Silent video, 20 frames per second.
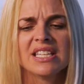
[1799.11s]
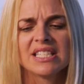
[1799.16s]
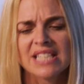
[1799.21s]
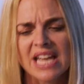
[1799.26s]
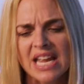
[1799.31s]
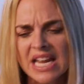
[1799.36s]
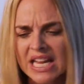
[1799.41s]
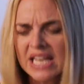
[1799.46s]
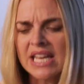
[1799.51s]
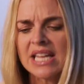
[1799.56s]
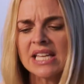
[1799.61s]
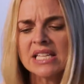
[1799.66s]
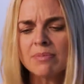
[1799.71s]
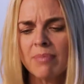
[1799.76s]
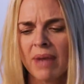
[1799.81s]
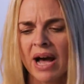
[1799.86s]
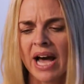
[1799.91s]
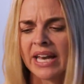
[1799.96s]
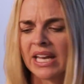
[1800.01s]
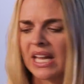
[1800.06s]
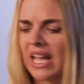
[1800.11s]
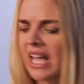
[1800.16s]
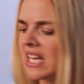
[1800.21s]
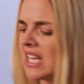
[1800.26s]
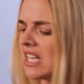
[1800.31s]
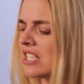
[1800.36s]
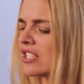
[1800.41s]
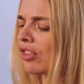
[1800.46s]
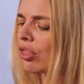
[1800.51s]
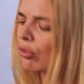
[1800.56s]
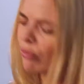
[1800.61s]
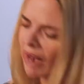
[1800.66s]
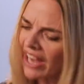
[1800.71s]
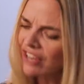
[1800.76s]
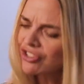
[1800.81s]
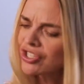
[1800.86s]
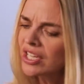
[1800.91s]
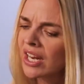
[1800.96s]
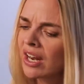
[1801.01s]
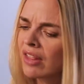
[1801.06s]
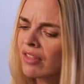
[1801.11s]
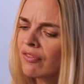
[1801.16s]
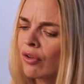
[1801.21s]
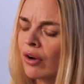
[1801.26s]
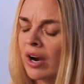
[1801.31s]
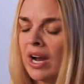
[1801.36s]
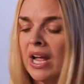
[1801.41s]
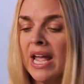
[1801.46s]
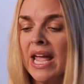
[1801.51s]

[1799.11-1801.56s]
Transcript: taken his body and he is thrashing it on the floor.